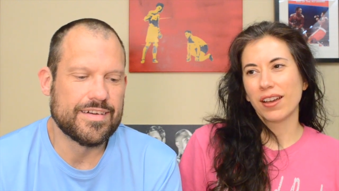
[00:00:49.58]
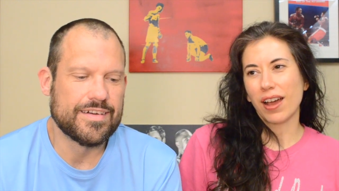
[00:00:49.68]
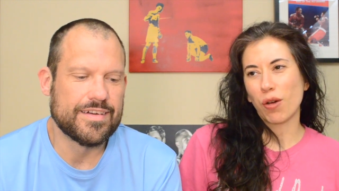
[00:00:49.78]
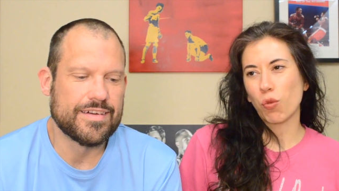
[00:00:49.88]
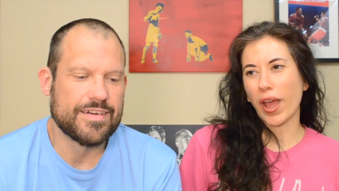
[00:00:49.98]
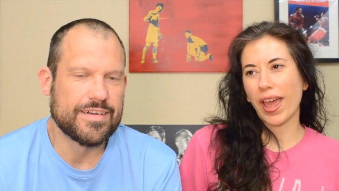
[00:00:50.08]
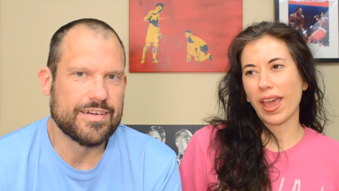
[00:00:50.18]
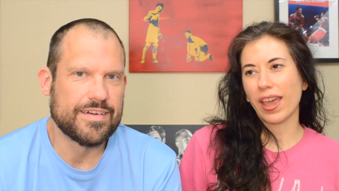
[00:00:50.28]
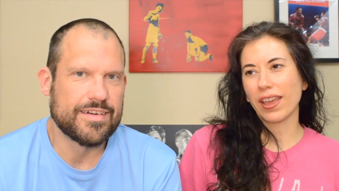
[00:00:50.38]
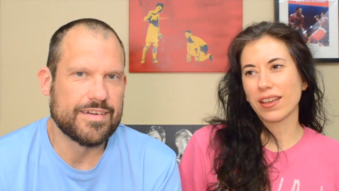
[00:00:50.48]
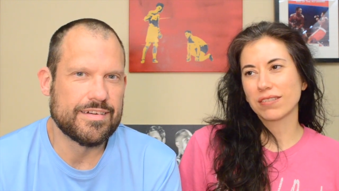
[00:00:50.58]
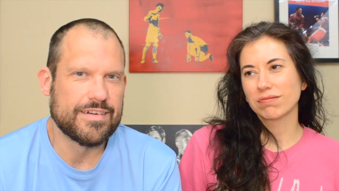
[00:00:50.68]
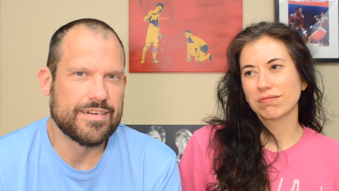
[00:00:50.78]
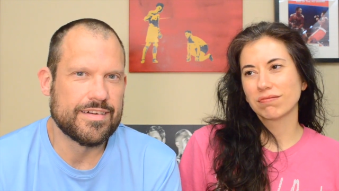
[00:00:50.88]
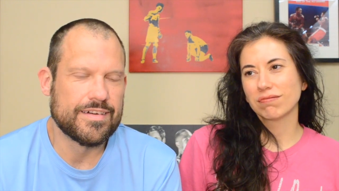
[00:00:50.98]
Speaker 1: a way,
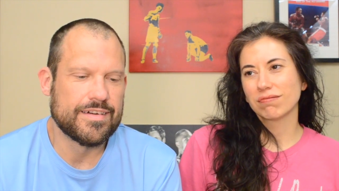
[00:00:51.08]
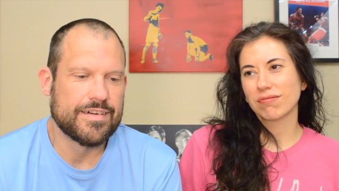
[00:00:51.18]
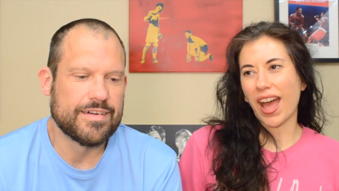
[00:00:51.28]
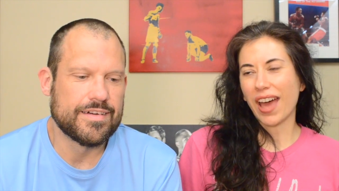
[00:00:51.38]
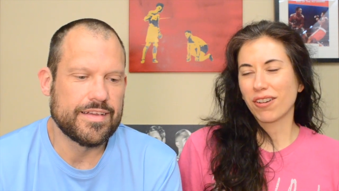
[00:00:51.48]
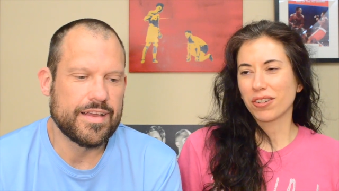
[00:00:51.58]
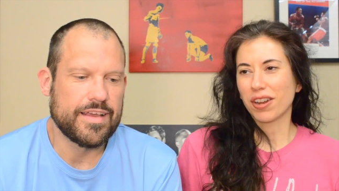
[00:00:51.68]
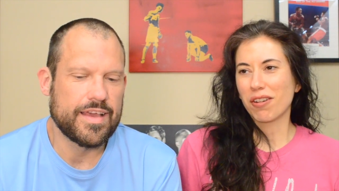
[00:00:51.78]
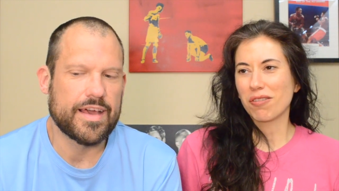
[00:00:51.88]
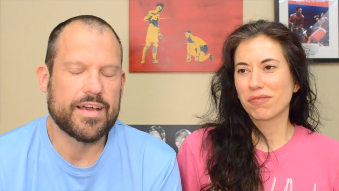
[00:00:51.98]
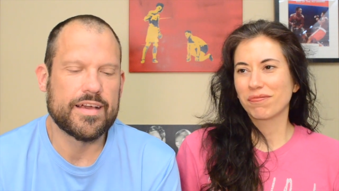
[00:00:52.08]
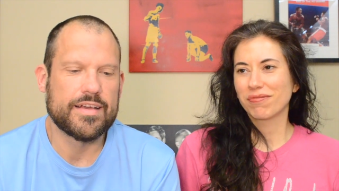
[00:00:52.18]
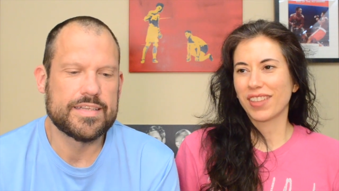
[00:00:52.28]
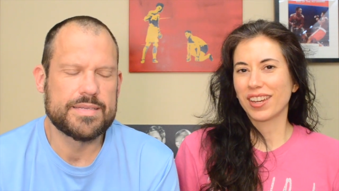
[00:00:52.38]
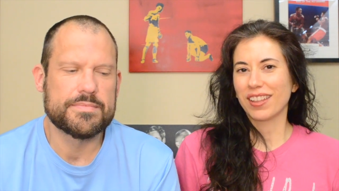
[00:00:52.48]
I don't know, yeah.
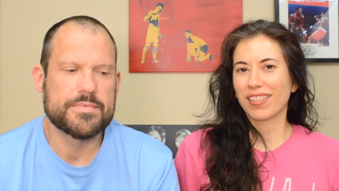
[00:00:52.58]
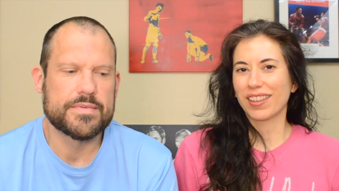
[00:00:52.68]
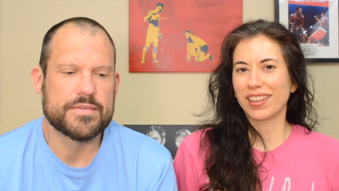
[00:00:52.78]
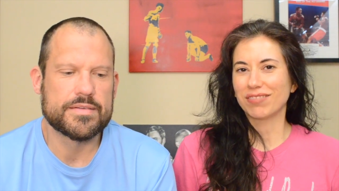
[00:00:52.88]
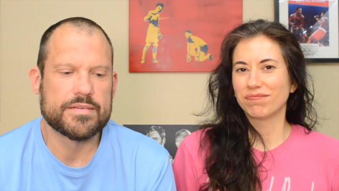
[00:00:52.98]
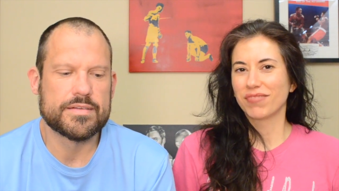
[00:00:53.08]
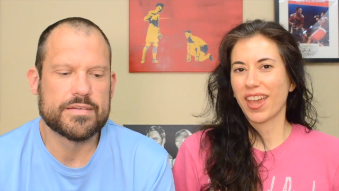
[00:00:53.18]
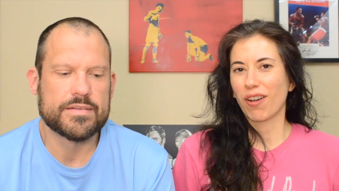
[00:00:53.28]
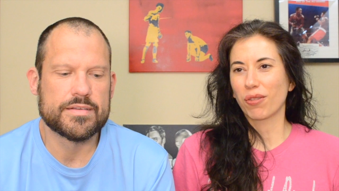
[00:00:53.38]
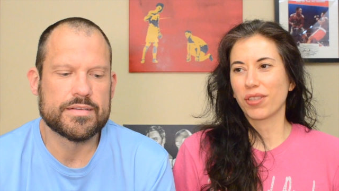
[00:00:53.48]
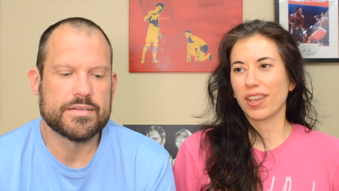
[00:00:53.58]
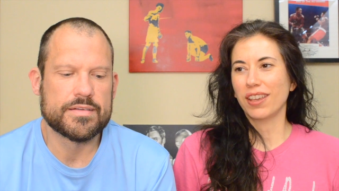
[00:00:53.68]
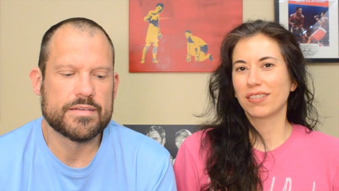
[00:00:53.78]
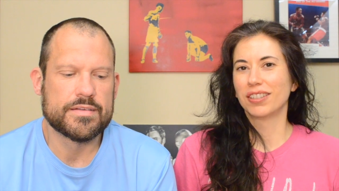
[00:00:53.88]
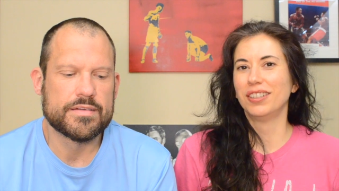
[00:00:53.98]
that See, isn't
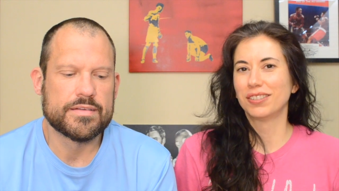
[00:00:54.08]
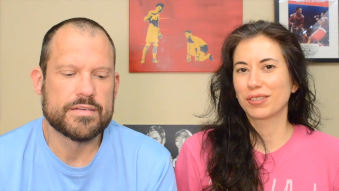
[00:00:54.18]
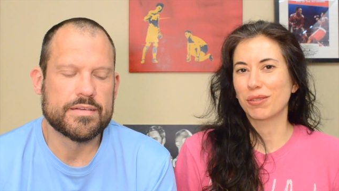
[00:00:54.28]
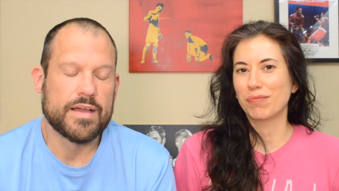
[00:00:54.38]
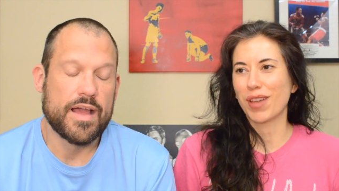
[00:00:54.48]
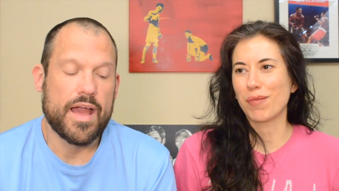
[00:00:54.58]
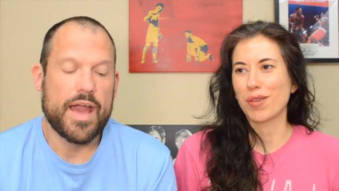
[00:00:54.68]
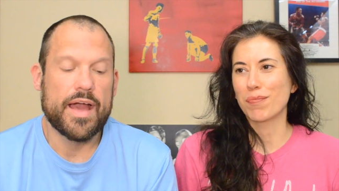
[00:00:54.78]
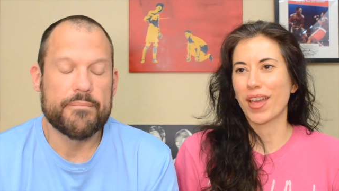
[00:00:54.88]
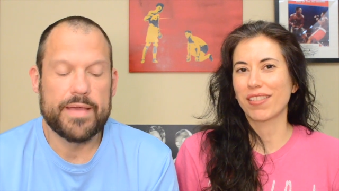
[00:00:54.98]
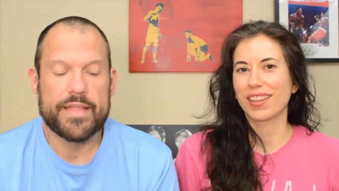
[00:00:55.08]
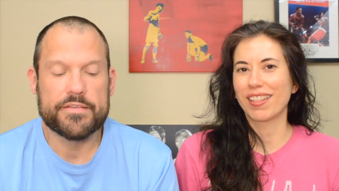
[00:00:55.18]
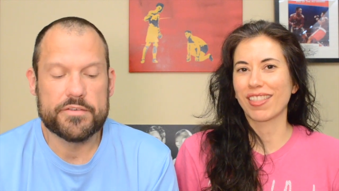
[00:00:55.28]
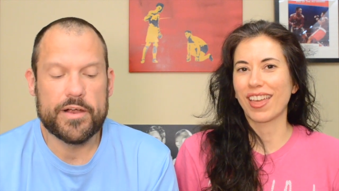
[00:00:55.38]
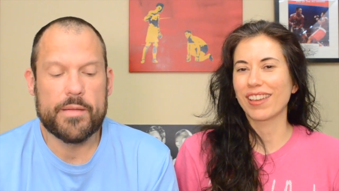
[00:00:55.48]
healthy or maybe best. Yeah, the
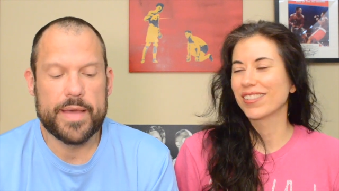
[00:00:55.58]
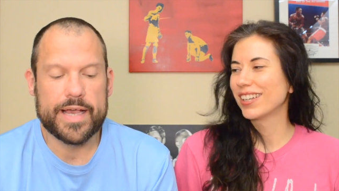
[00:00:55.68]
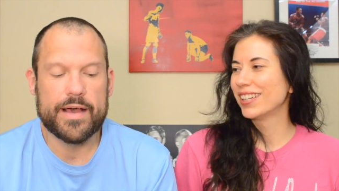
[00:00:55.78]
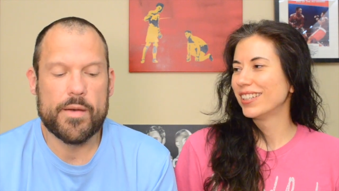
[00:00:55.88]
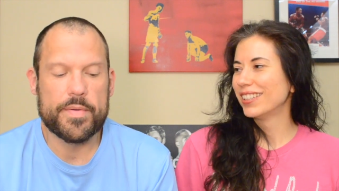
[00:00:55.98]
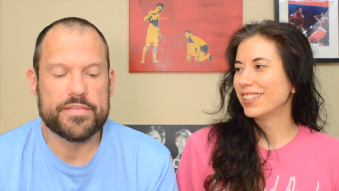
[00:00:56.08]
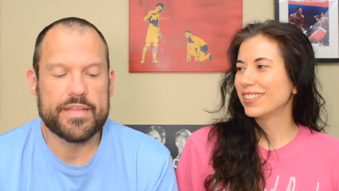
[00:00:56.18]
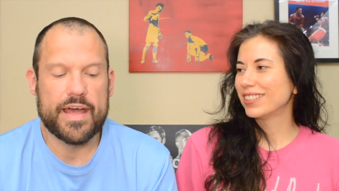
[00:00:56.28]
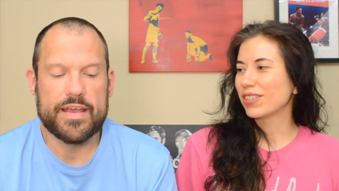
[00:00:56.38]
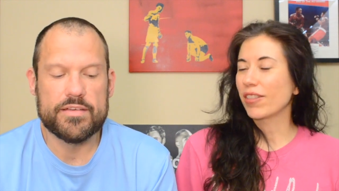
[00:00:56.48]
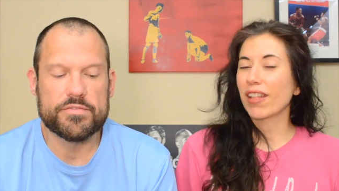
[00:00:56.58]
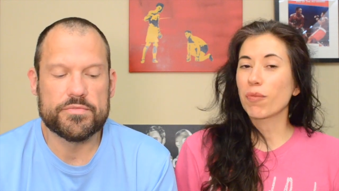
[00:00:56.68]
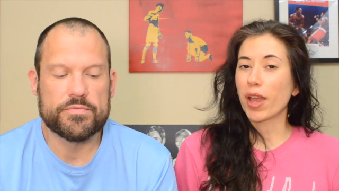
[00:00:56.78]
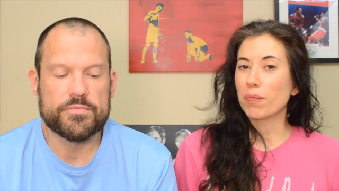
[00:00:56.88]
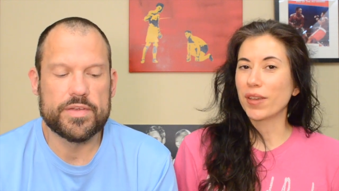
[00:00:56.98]
Speaker 2: story I make up is that he's that's
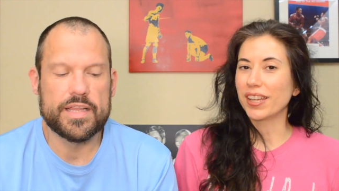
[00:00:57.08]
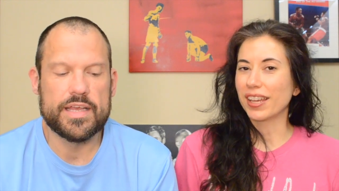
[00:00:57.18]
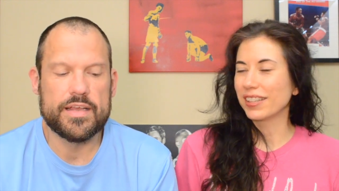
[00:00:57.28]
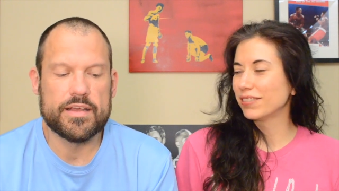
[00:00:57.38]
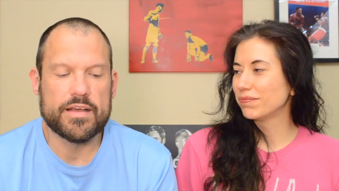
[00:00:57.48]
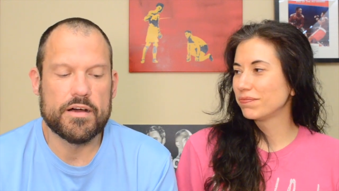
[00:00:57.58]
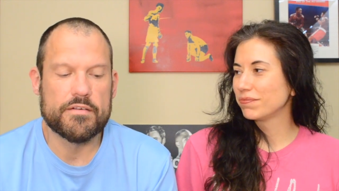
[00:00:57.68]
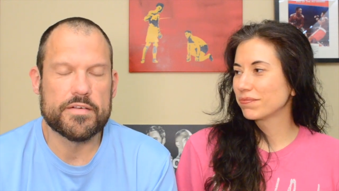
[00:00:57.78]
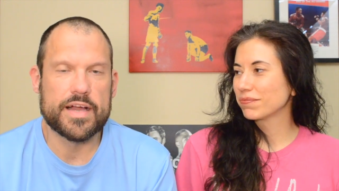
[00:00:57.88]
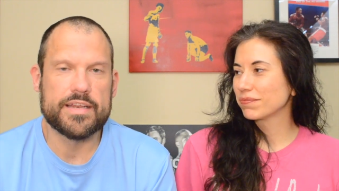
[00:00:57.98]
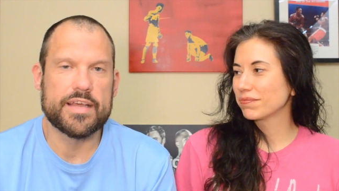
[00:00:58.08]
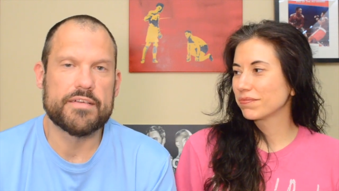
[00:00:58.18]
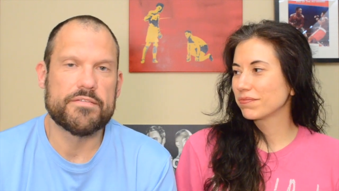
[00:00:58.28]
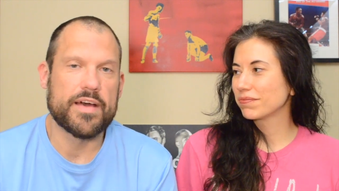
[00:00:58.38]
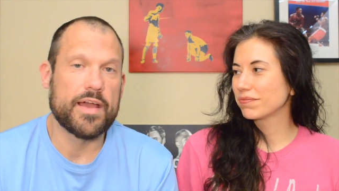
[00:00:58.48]
really over
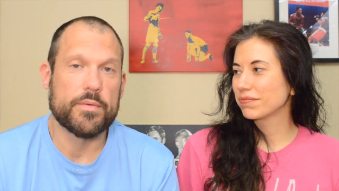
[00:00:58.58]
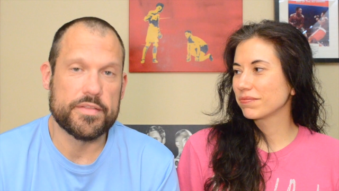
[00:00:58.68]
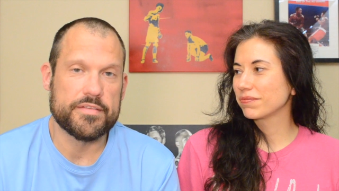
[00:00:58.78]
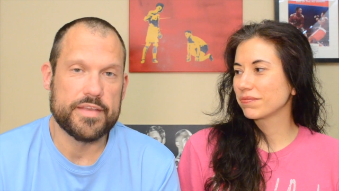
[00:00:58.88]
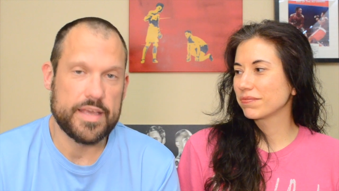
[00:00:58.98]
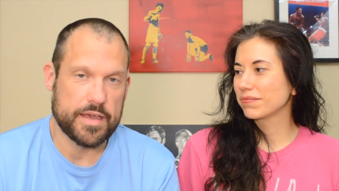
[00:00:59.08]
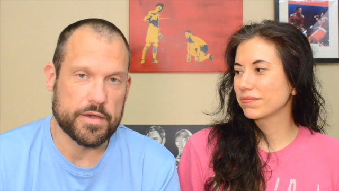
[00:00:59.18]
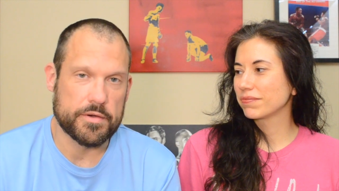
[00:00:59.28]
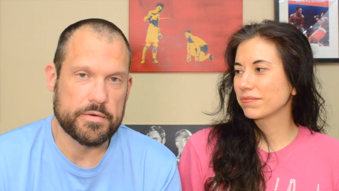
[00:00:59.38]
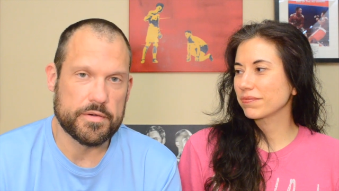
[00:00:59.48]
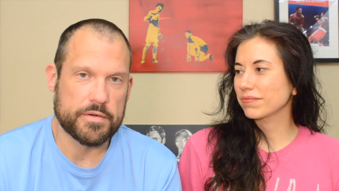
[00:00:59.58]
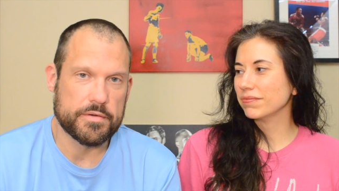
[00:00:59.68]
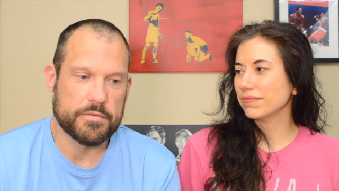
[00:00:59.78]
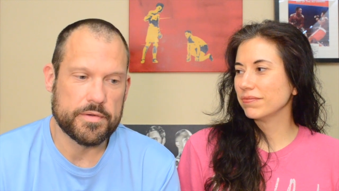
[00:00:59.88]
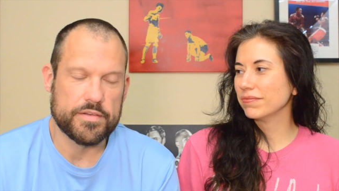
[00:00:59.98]
identifying with his ego,
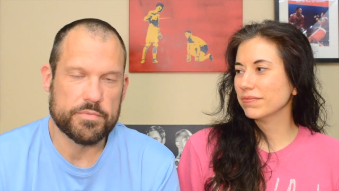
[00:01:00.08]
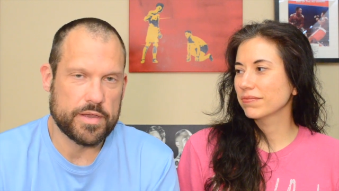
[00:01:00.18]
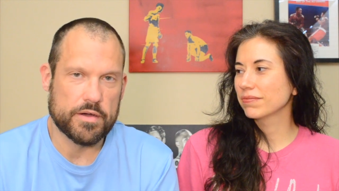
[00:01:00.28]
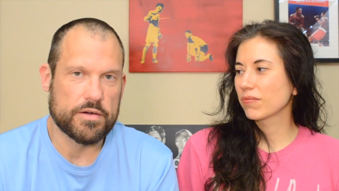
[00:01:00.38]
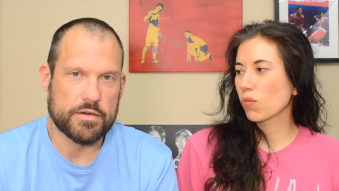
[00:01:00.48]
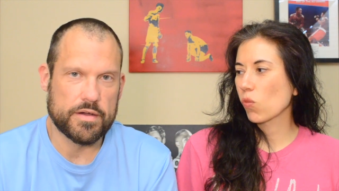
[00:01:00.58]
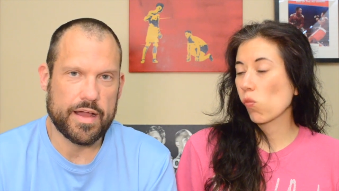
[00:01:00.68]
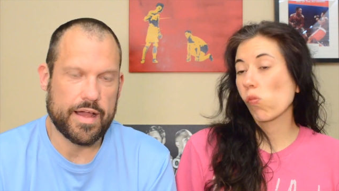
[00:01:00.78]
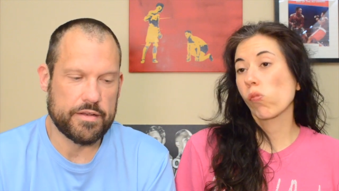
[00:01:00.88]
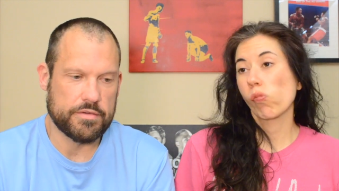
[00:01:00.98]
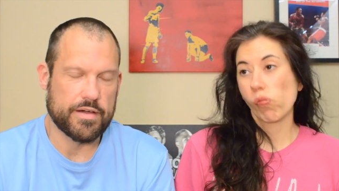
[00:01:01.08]
which we all do.